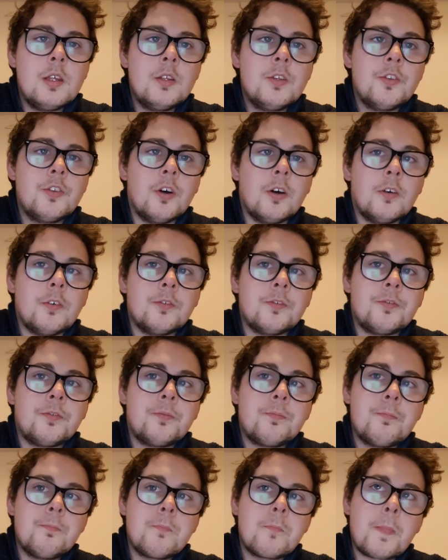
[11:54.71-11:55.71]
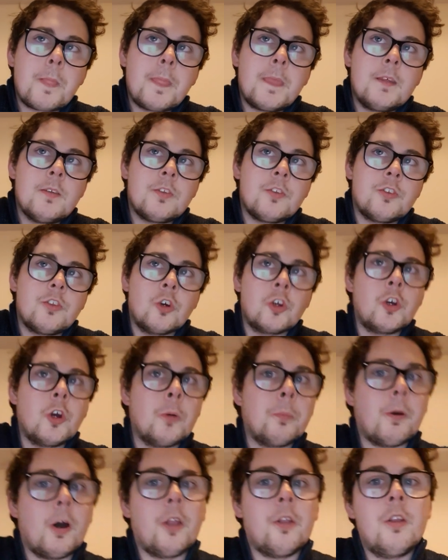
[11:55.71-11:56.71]
sort of stuck
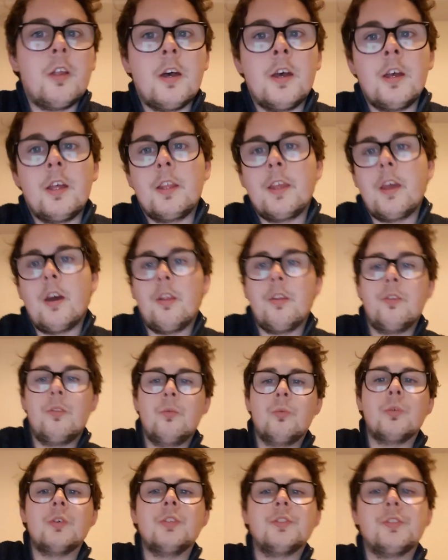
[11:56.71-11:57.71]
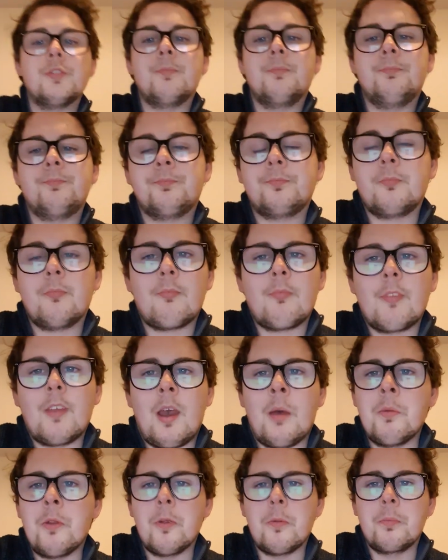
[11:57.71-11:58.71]
up on early on, was
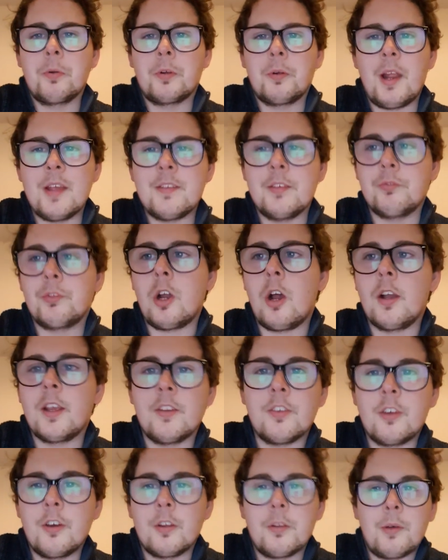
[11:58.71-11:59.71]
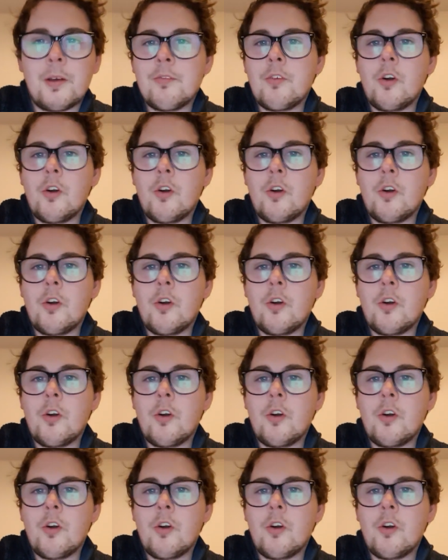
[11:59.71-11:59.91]
I'm doing progressive rock, it's got to have